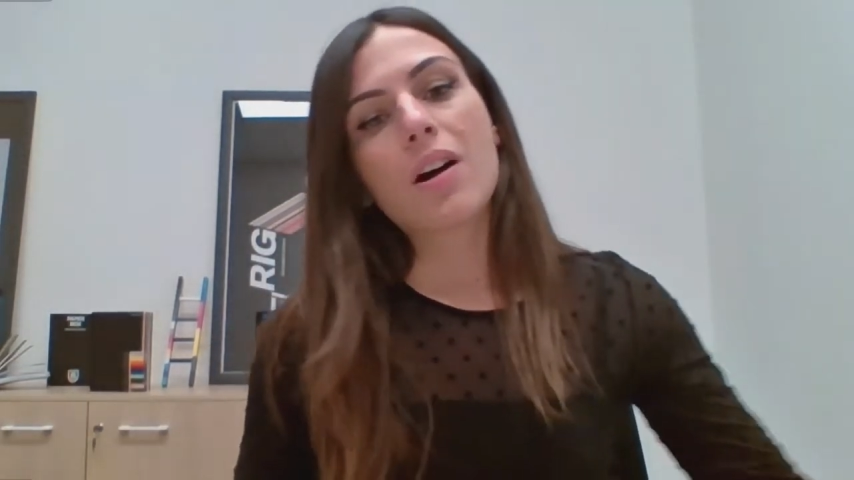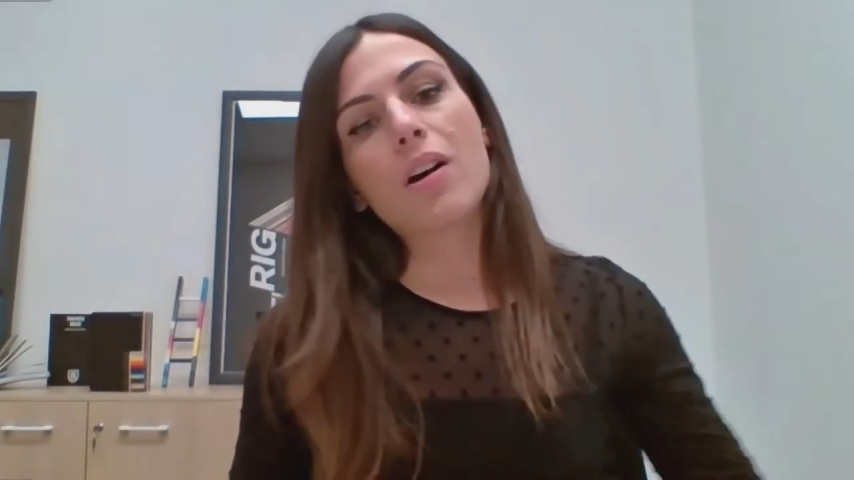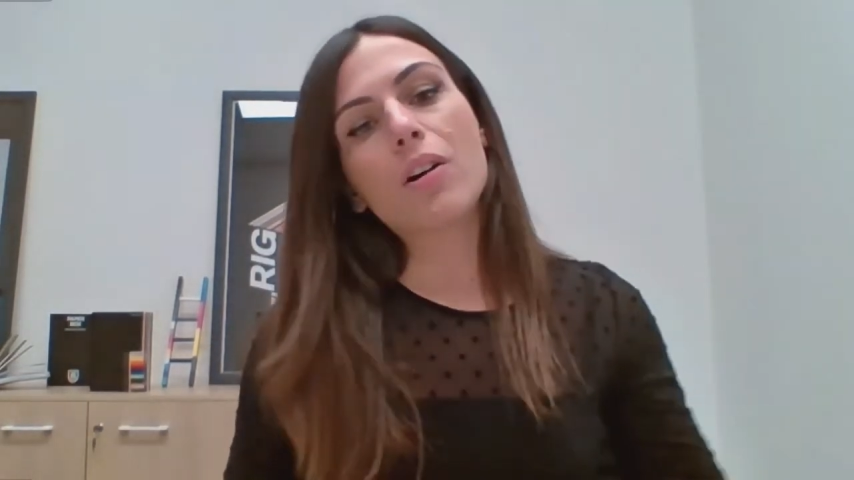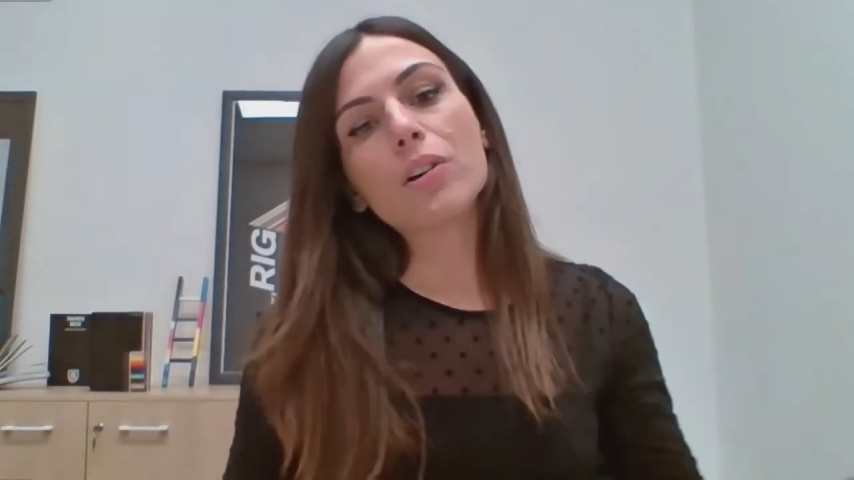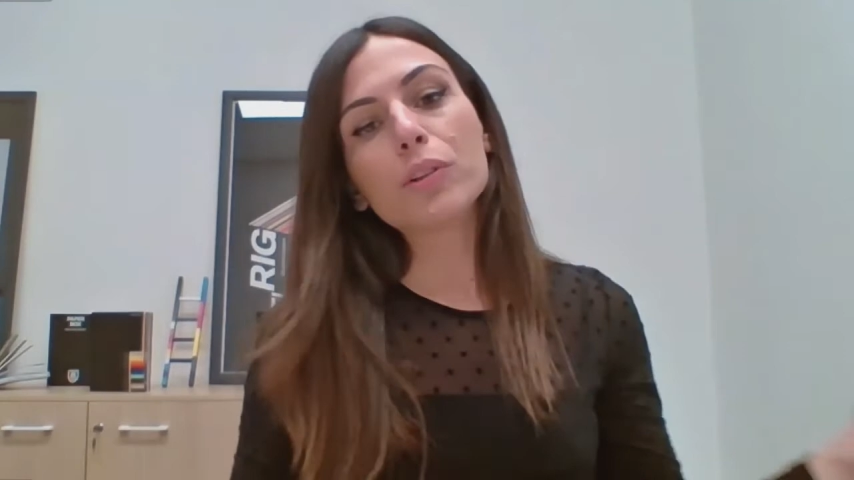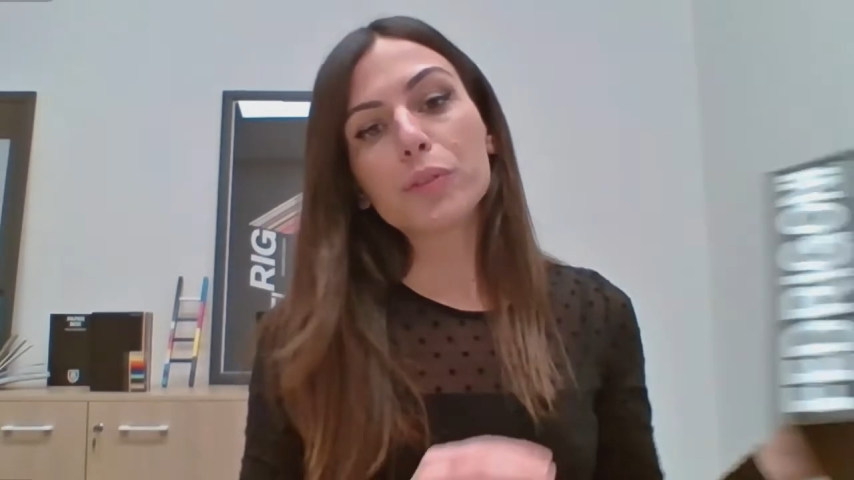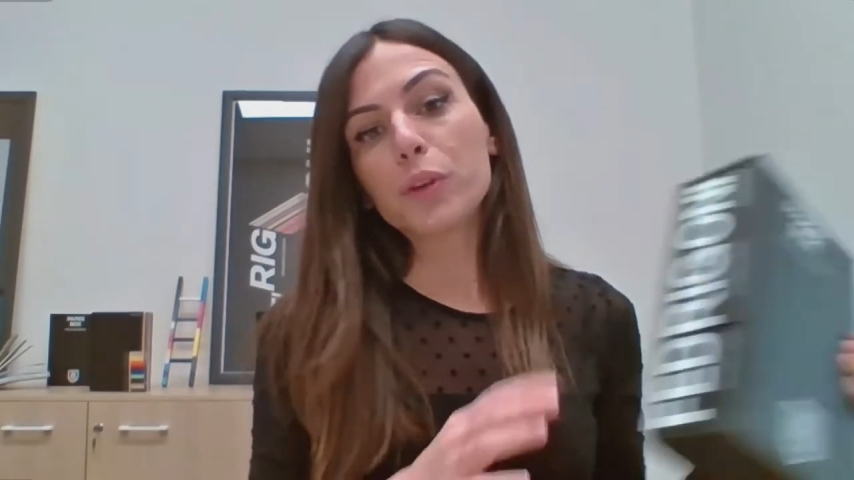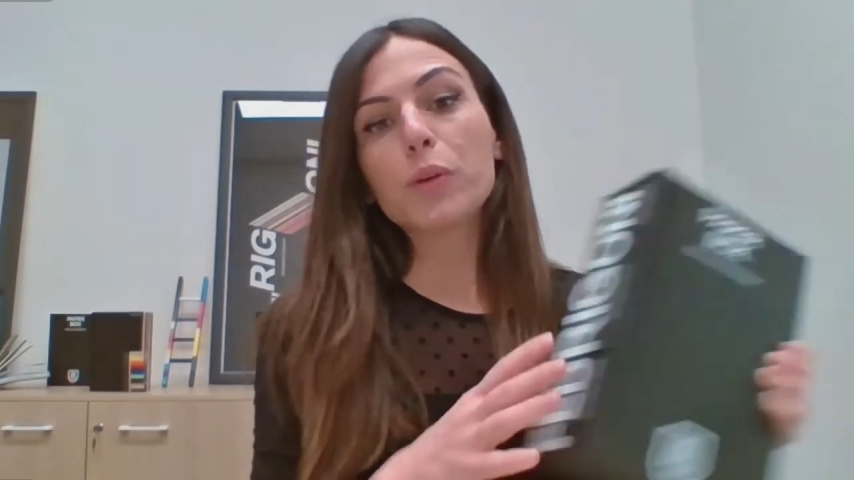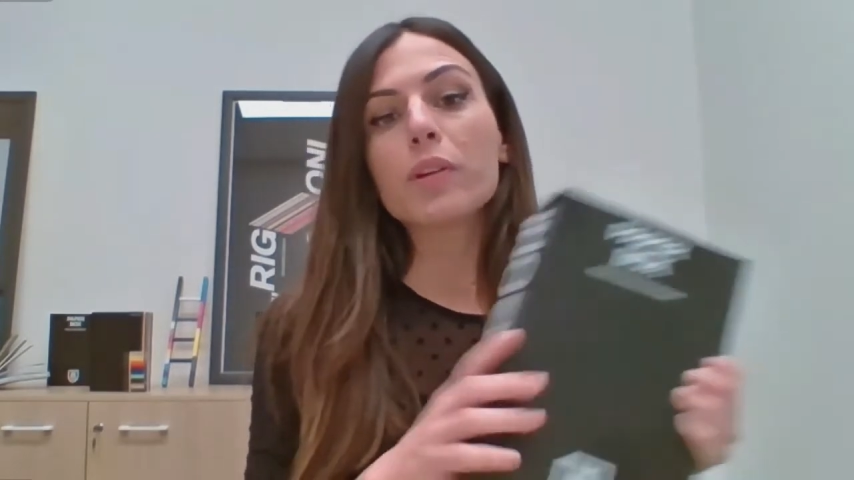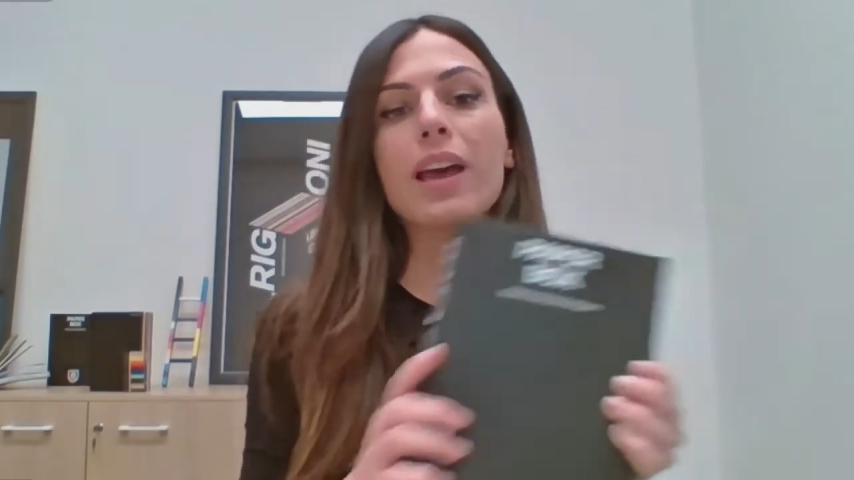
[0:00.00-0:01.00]
all of
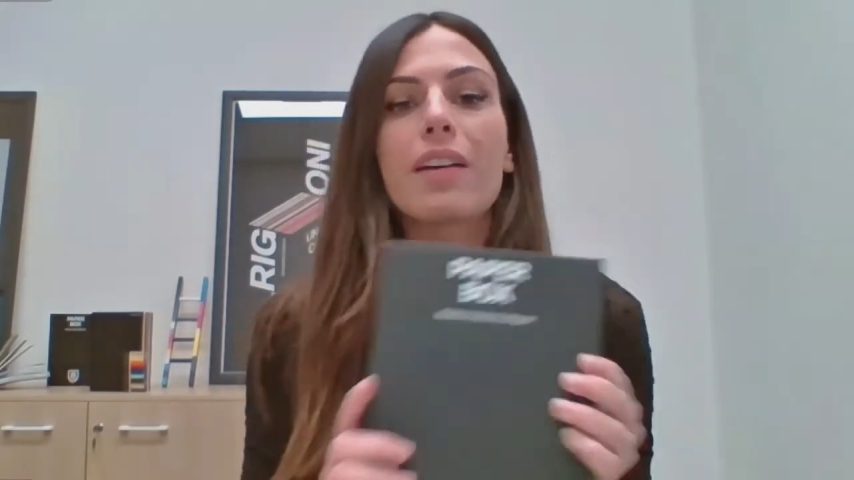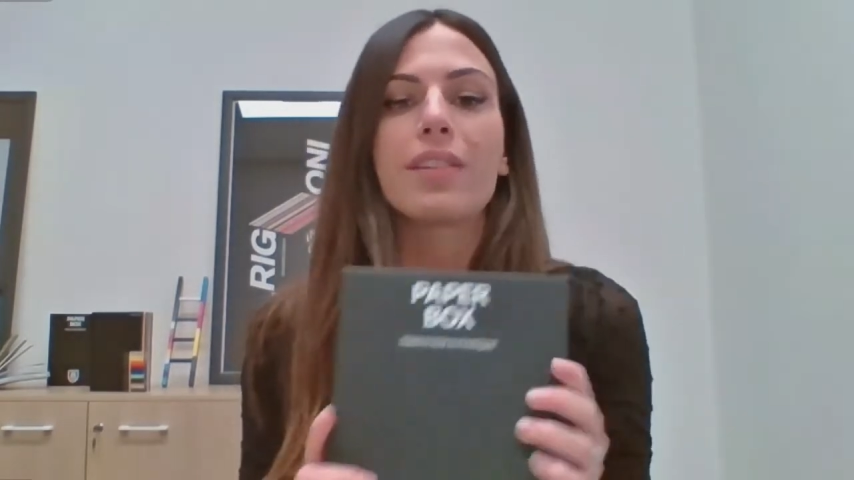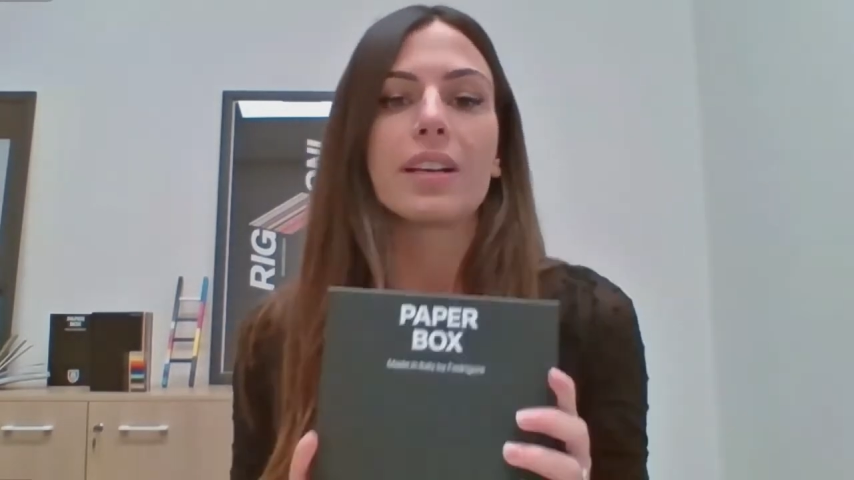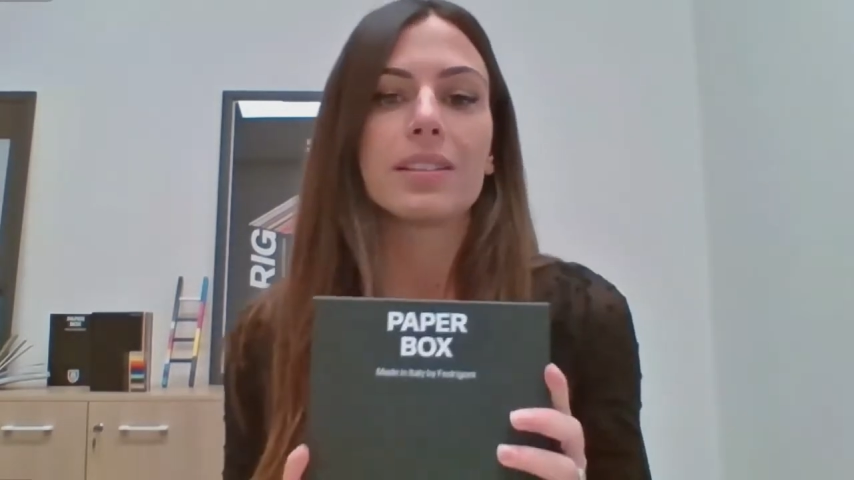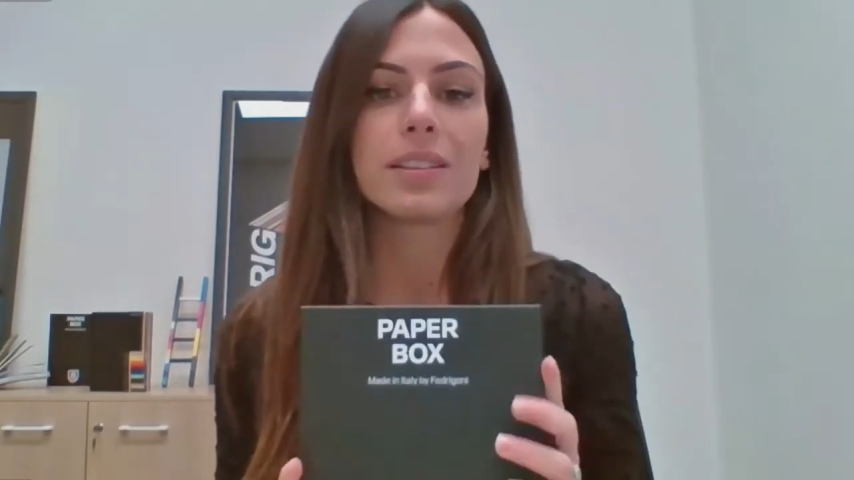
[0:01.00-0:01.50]
you have had